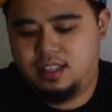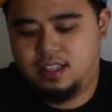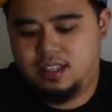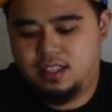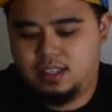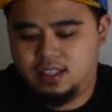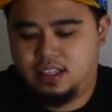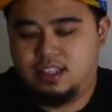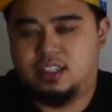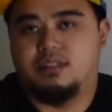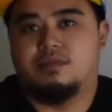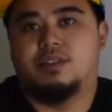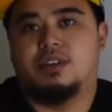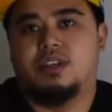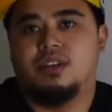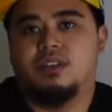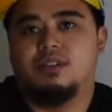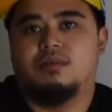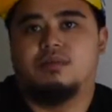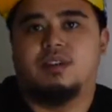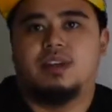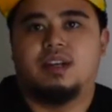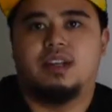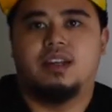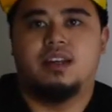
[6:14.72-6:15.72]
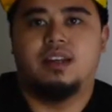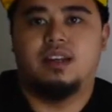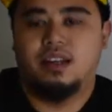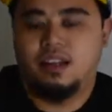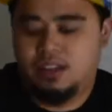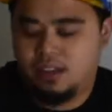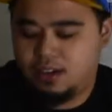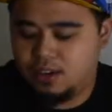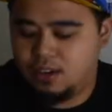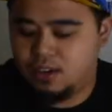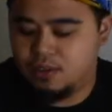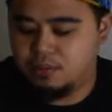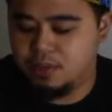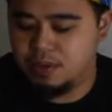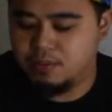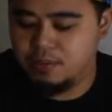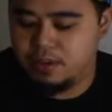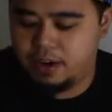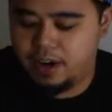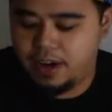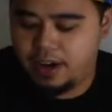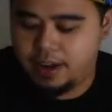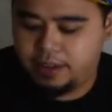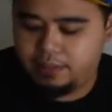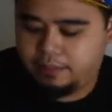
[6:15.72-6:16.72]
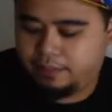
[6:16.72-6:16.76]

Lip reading: That's for you, brother, Kobe Bryant.